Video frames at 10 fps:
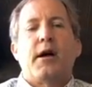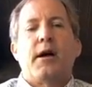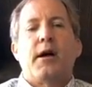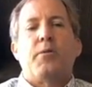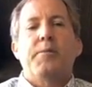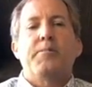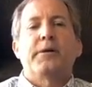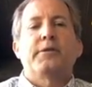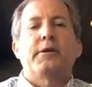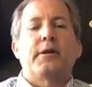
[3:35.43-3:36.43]
We
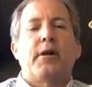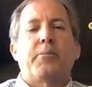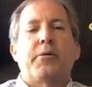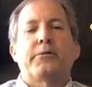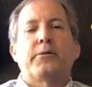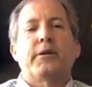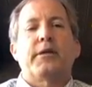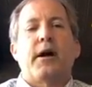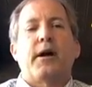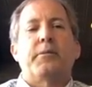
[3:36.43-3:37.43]
mentioned in our press release
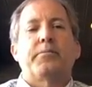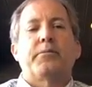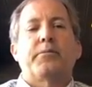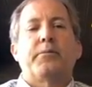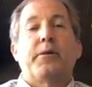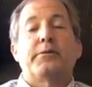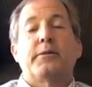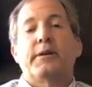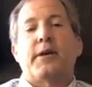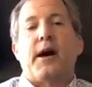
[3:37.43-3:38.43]

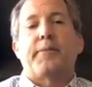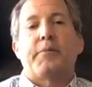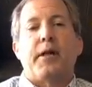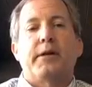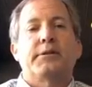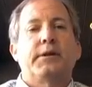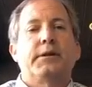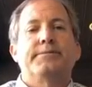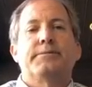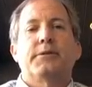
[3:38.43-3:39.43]

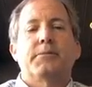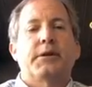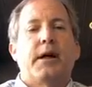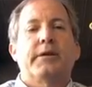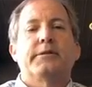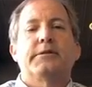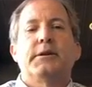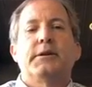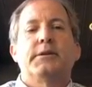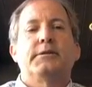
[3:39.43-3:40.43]
ophthalmology,
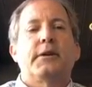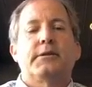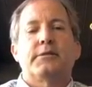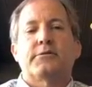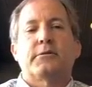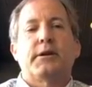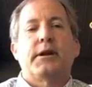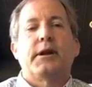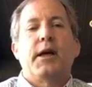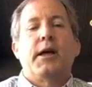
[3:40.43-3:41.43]
dermatology,
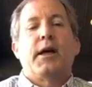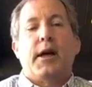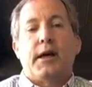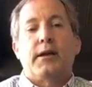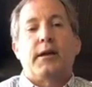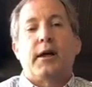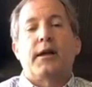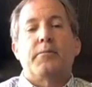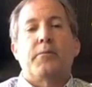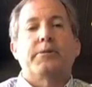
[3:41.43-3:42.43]
dentistry, and
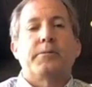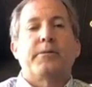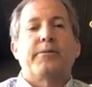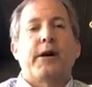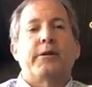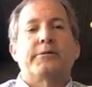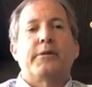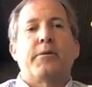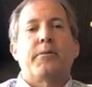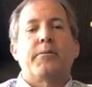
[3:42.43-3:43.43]
abortion providers.
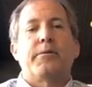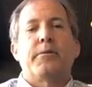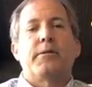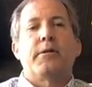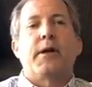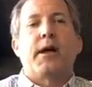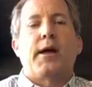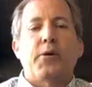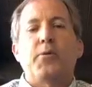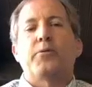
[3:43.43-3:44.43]
So
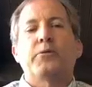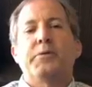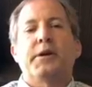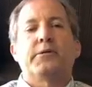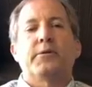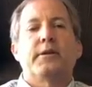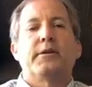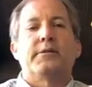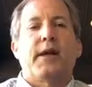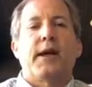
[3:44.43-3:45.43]
everyone was being treated
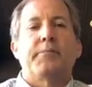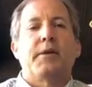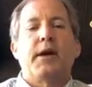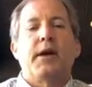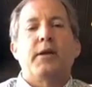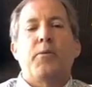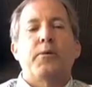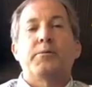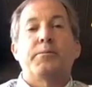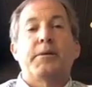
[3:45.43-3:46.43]
the same. No
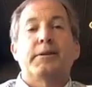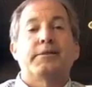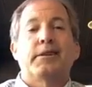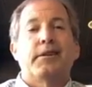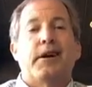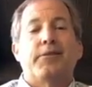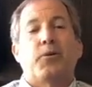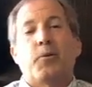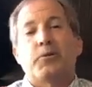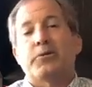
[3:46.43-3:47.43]
one was being singled out for
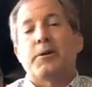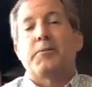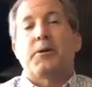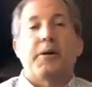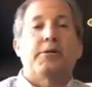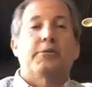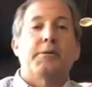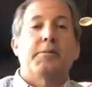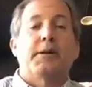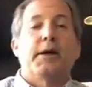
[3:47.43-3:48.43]
worse treatment or better
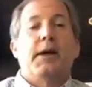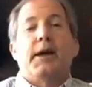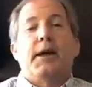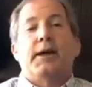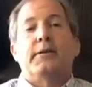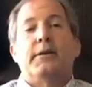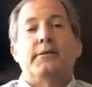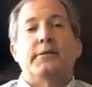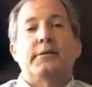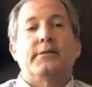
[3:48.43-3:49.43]
treatment. It
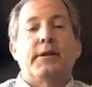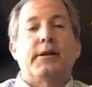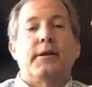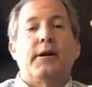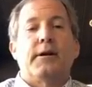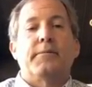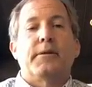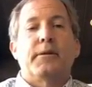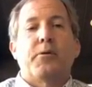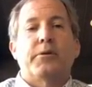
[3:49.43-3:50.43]
just that
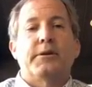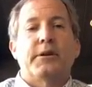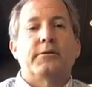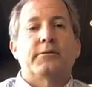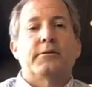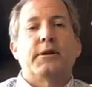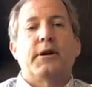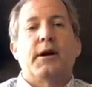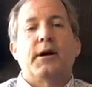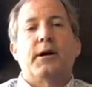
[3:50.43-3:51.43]
the abortion industry
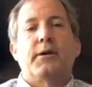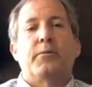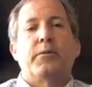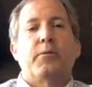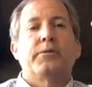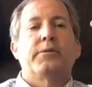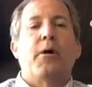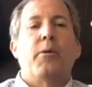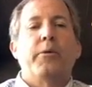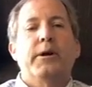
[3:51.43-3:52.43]
was the
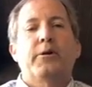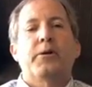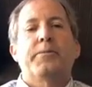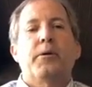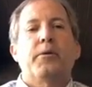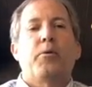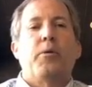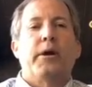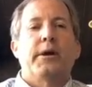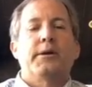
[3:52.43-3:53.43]
only group that
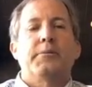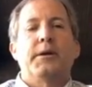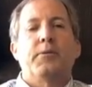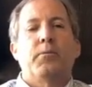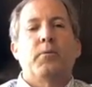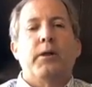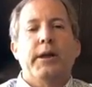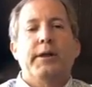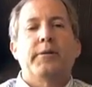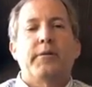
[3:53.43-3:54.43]
wanted to be
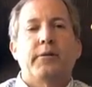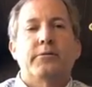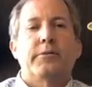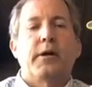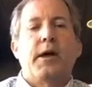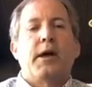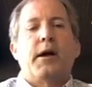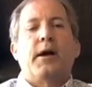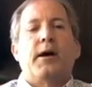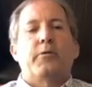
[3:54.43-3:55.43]
relieved of those
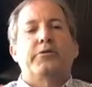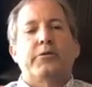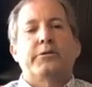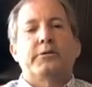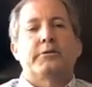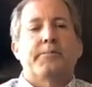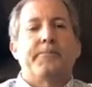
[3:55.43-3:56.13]
restrictions.